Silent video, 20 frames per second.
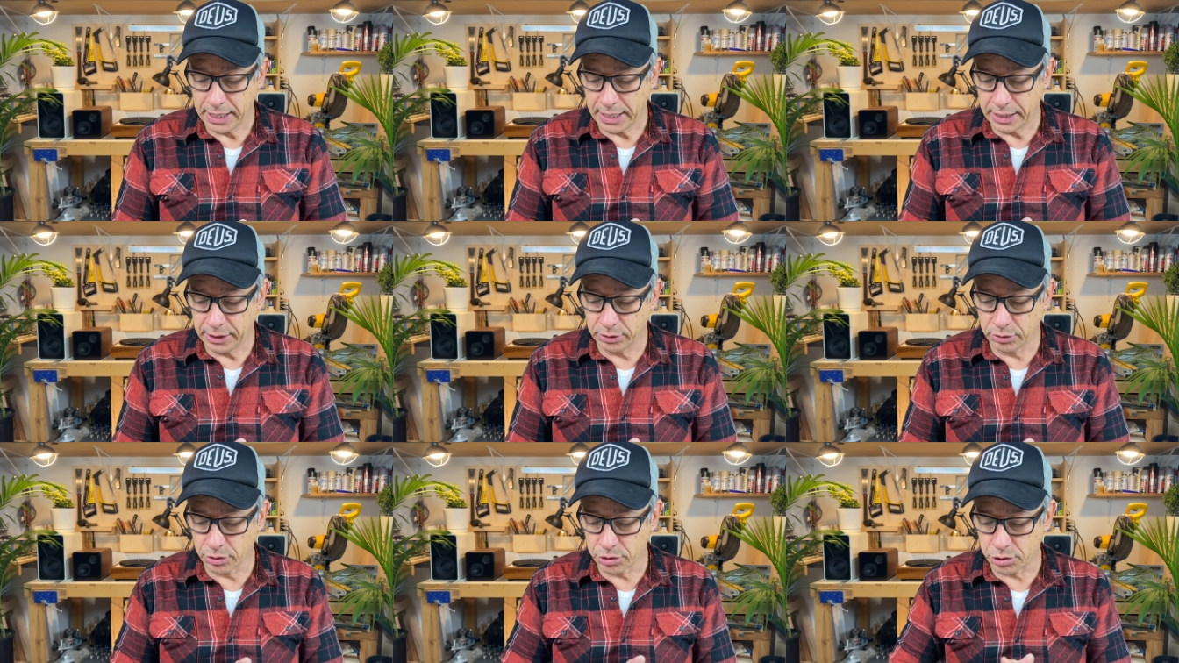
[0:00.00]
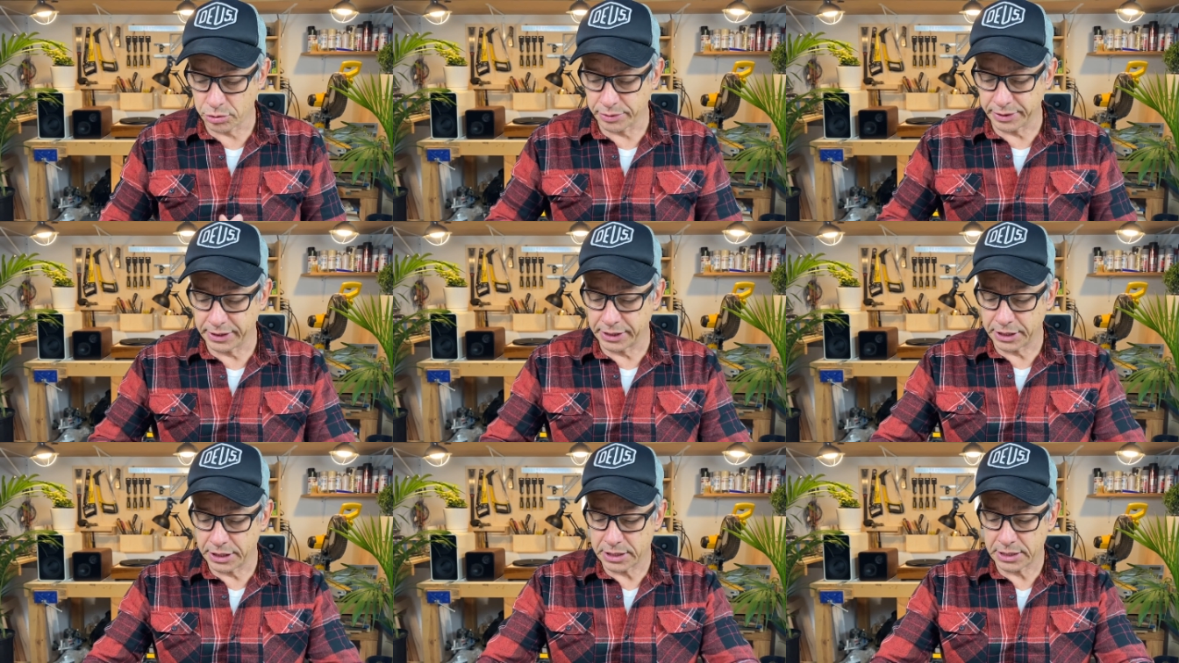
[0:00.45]
And those
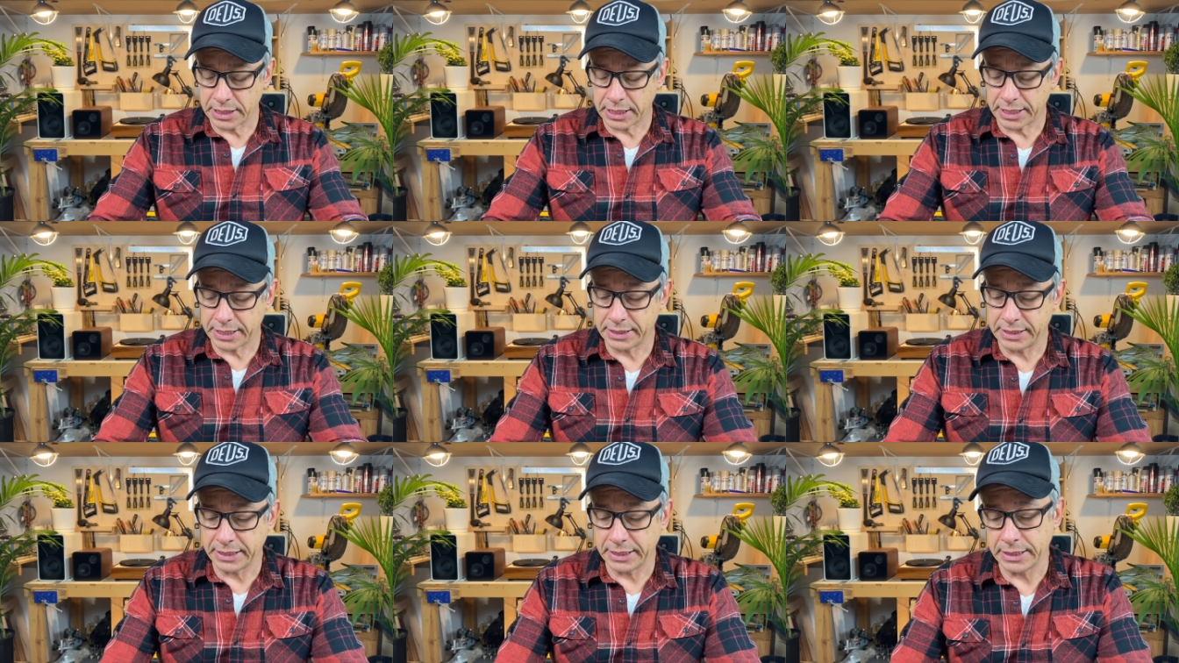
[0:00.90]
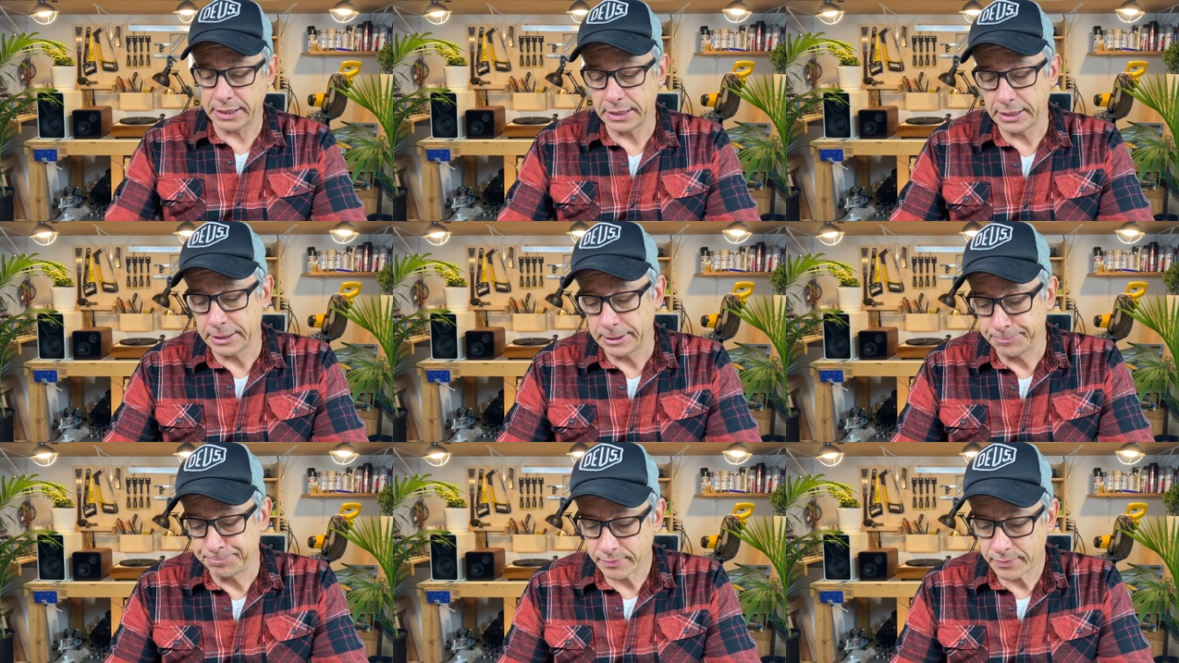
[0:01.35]
tweeters are
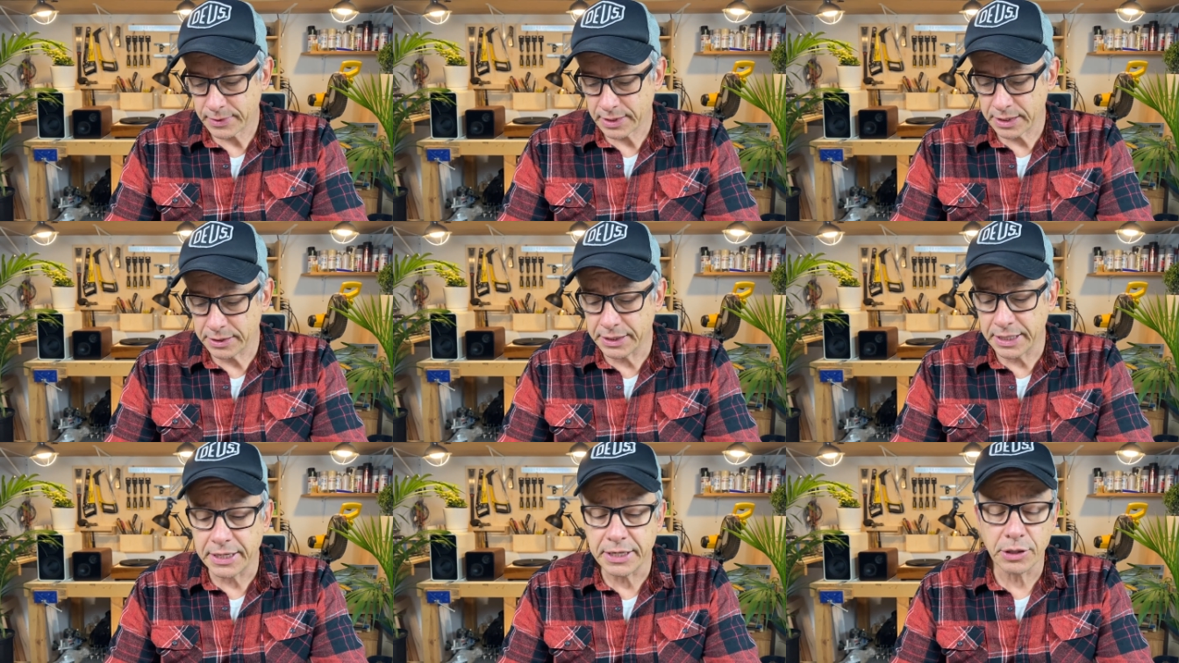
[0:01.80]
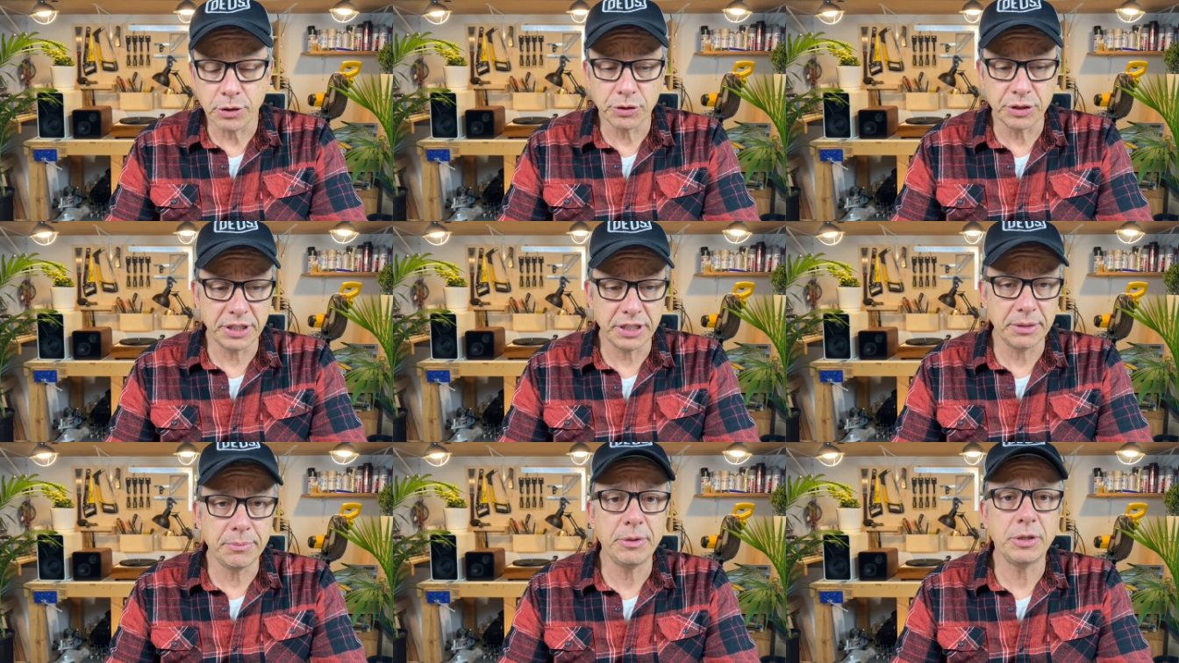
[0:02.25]
the, the
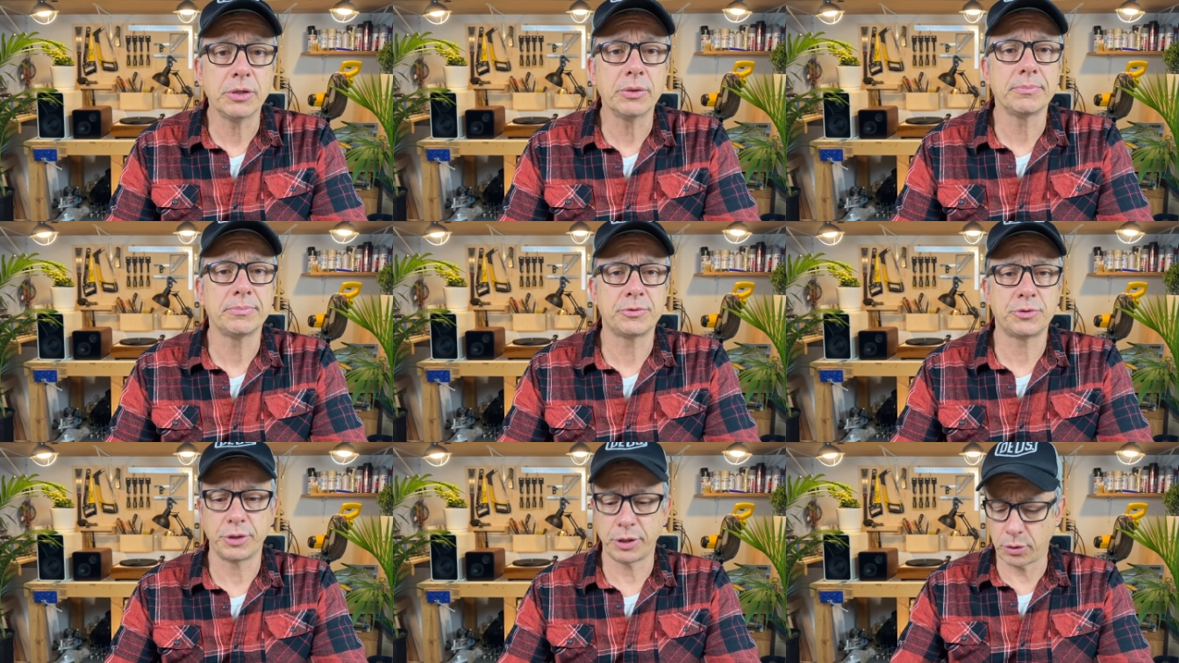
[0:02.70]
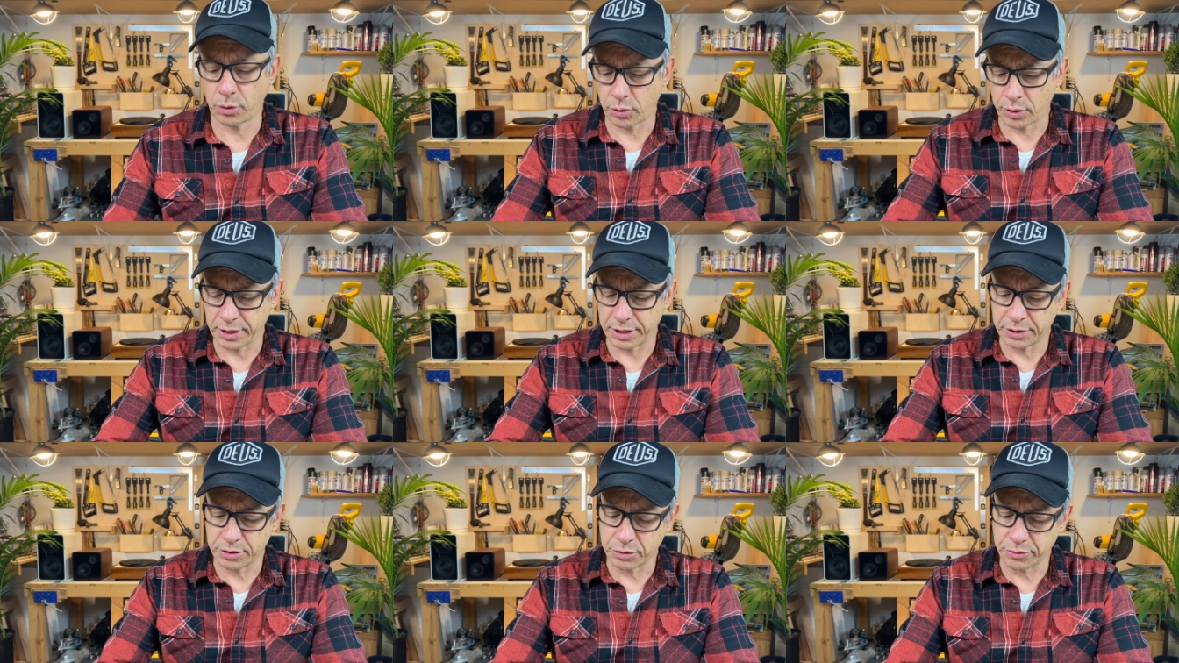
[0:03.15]
neodymium
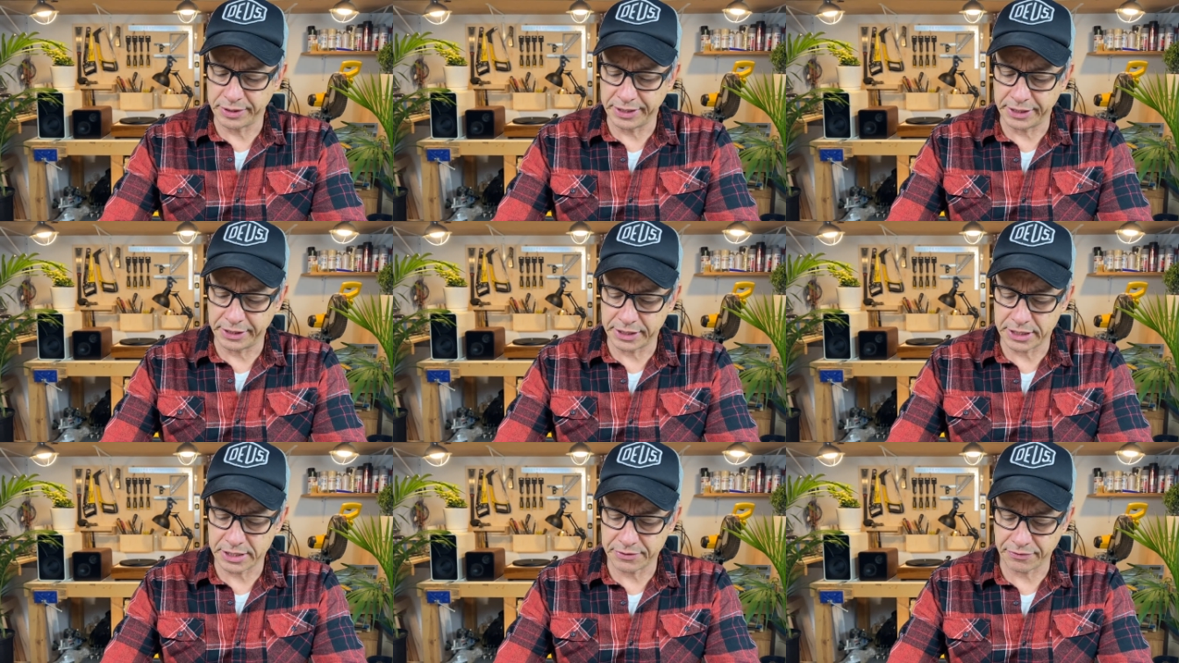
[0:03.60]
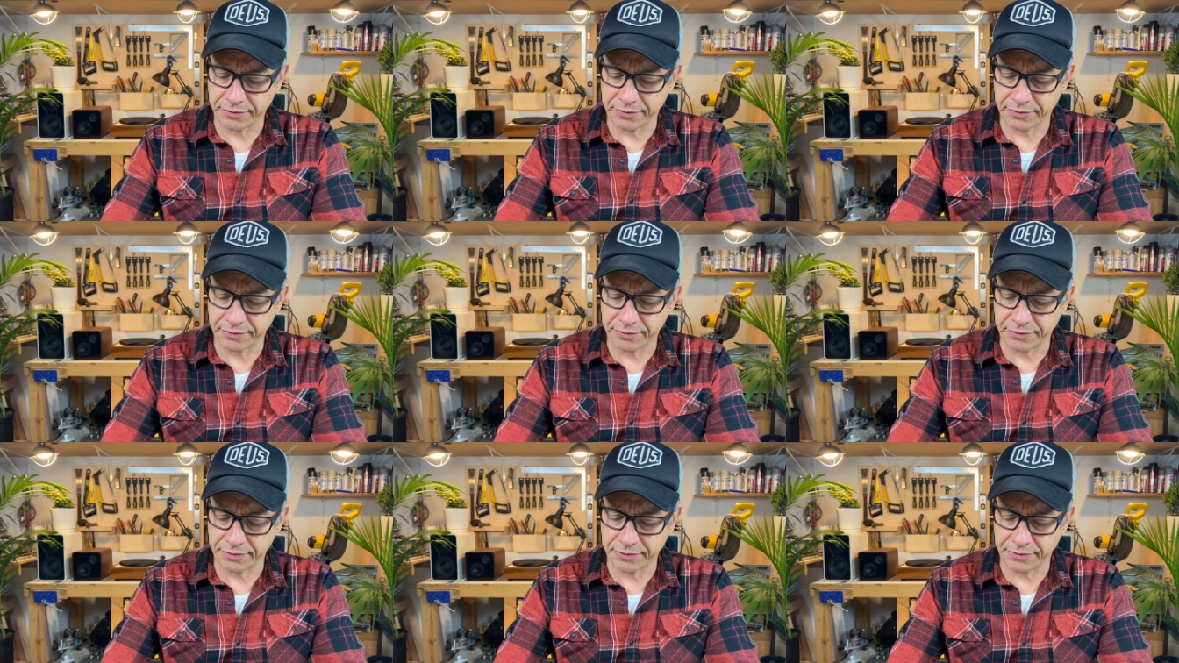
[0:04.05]
three-quarter tweeters